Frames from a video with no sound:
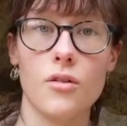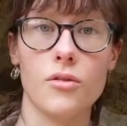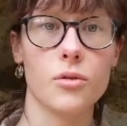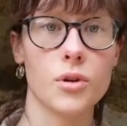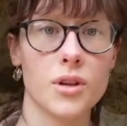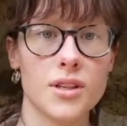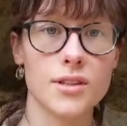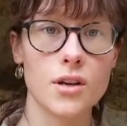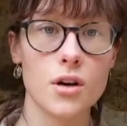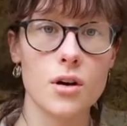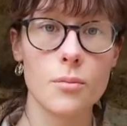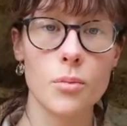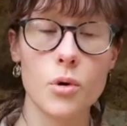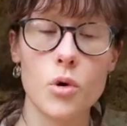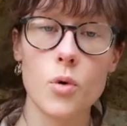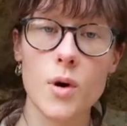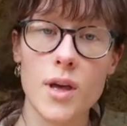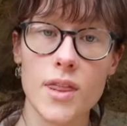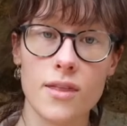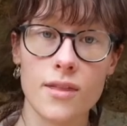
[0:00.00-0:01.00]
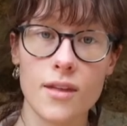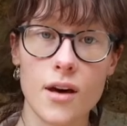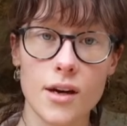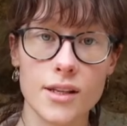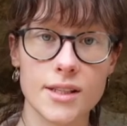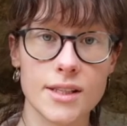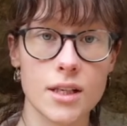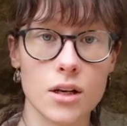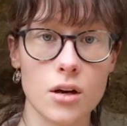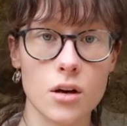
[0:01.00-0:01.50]
For example, in
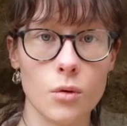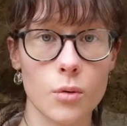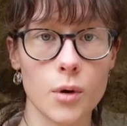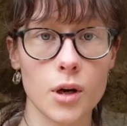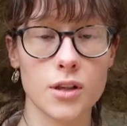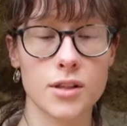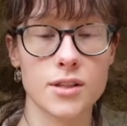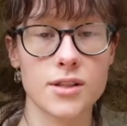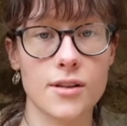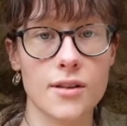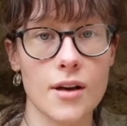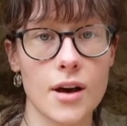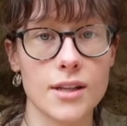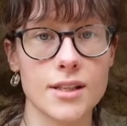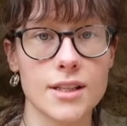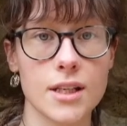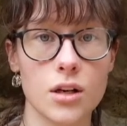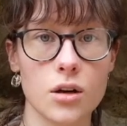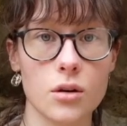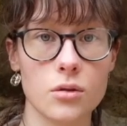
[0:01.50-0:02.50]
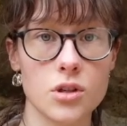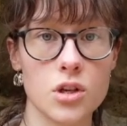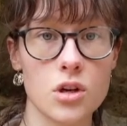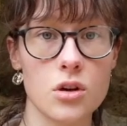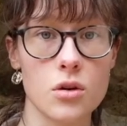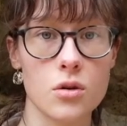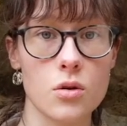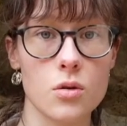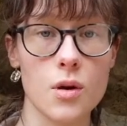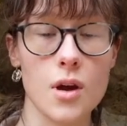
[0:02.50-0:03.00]
1301 to 1302,